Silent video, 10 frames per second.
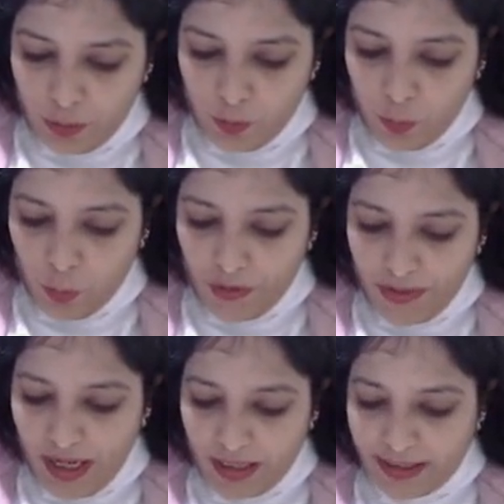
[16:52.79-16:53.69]
What
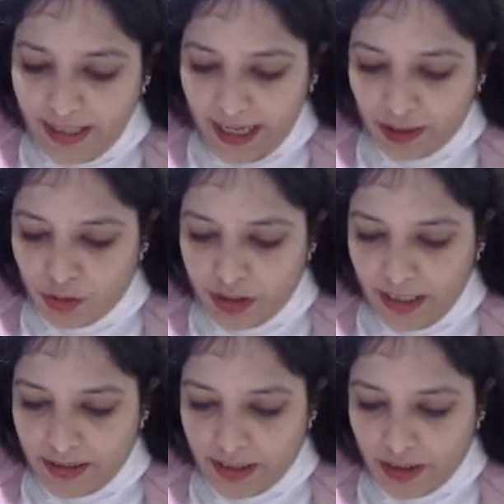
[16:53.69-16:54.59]
are they actually
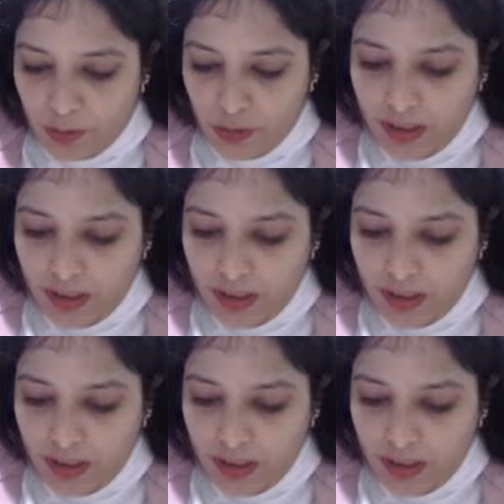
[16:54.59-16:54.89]
asking you?